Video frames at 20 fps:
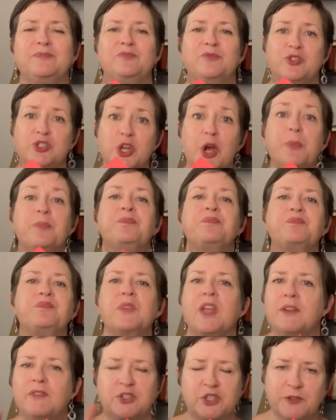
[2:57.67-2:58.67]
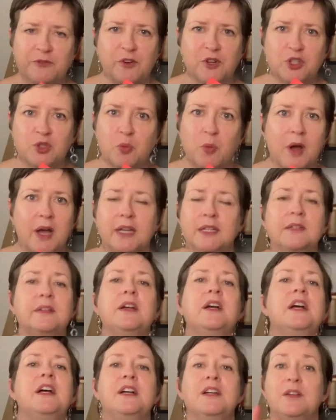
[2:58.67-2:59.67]
So if it's your first one,
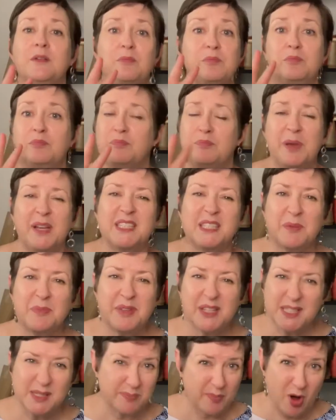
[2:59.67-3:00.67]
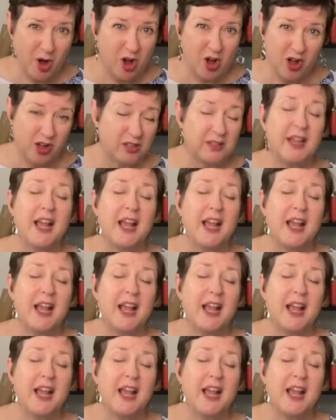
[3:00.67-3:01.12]
pick something small